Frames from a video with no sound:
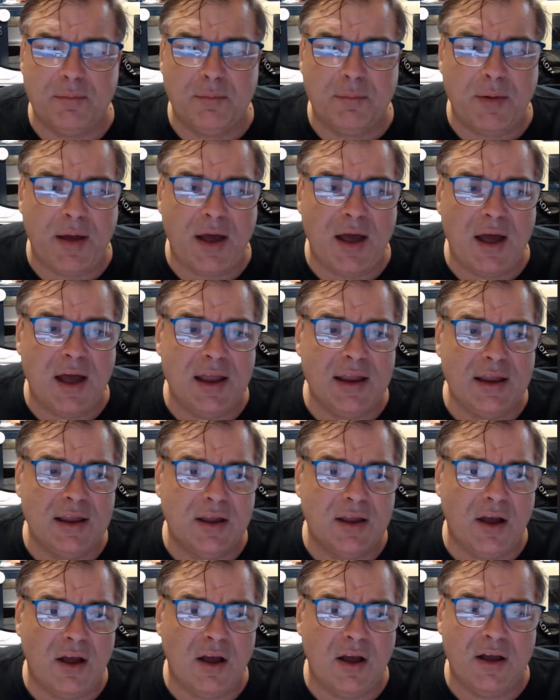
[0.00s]

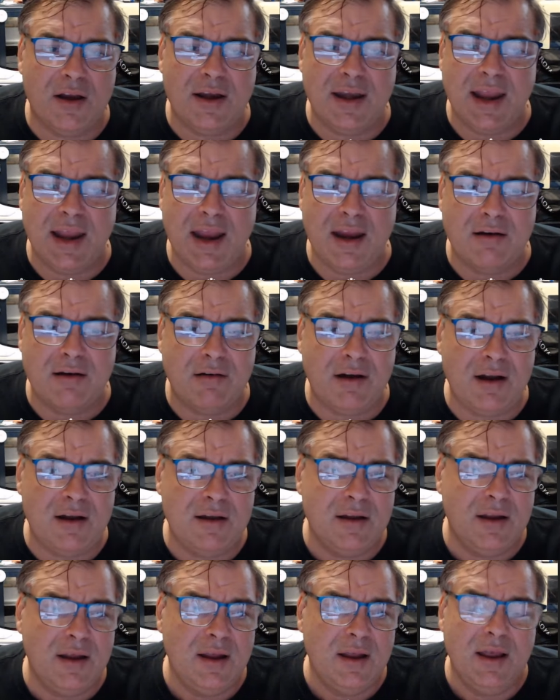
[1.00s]
bygone era.